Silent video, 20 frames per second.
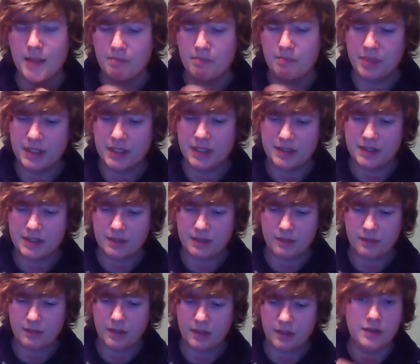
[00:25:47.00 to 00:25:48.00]
Um,
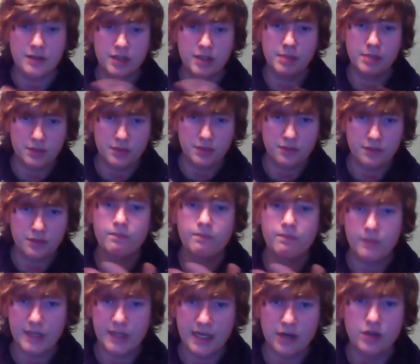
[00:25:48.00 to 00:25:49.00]
but in terms
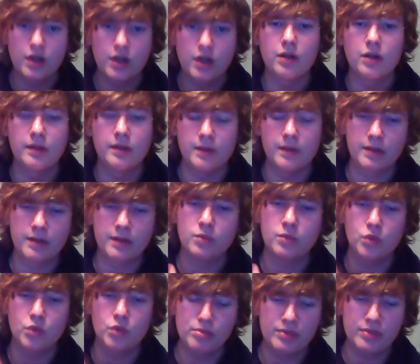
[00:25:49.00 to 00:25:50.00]
of the alcohol and
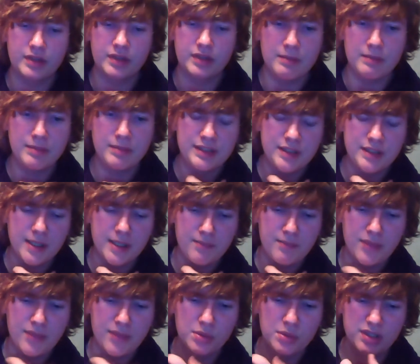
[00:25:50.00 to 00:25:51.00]
the warmth in it, but
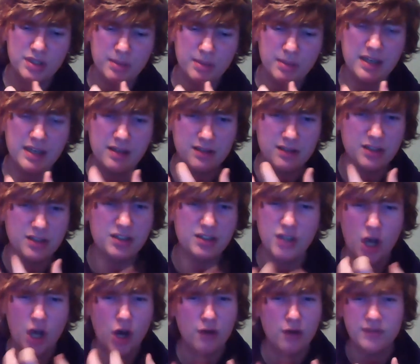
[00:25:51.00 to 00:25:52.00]
um, there was something
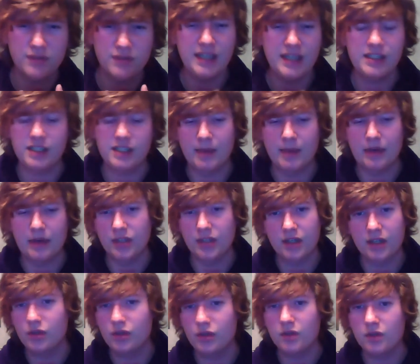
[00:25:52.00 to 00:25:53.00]
just an off taste
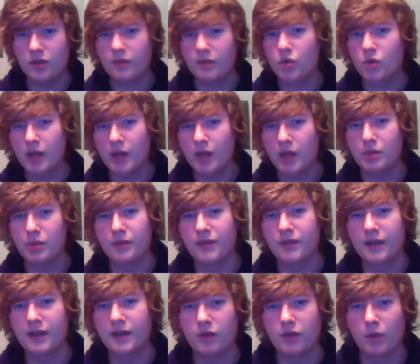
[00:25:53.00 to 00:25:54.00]
about it. I couldn't quite put
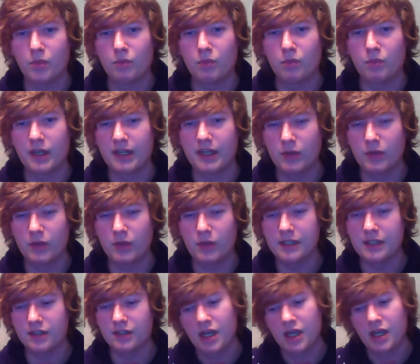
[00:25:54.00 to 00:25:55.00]
my finger on what it
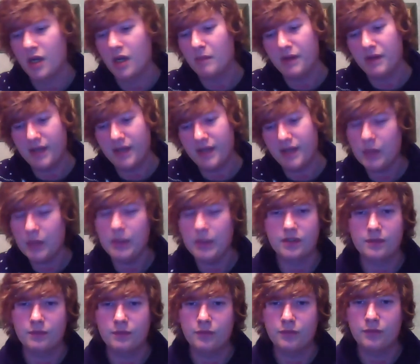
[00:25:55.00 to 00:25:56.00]
is, but now
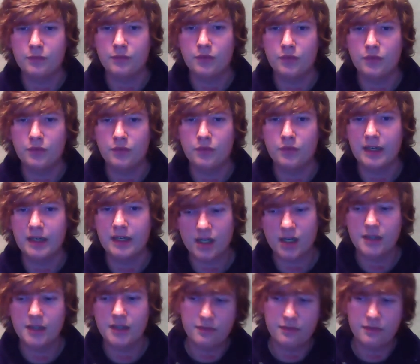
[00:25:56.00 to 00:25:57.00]
it's fully
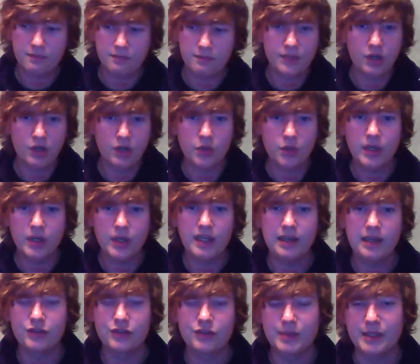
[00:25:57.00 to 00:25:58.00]
ready. It's kind of gone
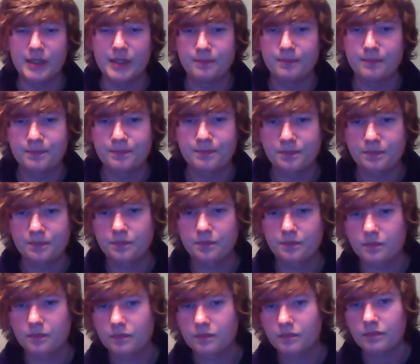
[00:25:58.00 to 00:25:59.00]
away a little bit,
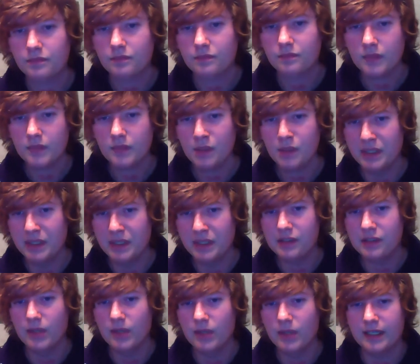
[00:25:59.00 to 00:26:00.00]
but it's
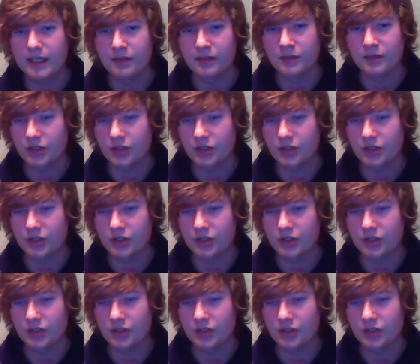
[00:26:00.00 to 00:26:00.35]
still there.